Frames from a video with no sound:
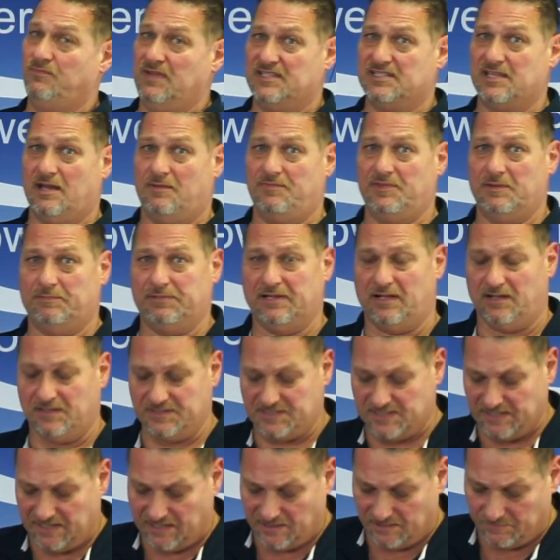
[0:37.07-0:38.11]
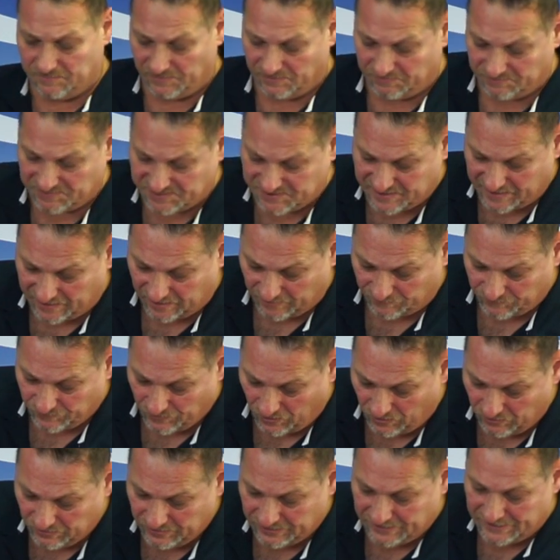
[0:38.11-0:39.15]
mix up the plugs and get them set up
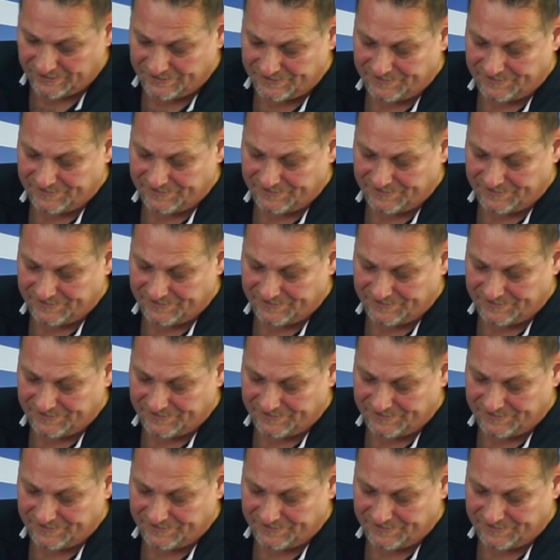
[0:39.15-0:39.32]
wrong.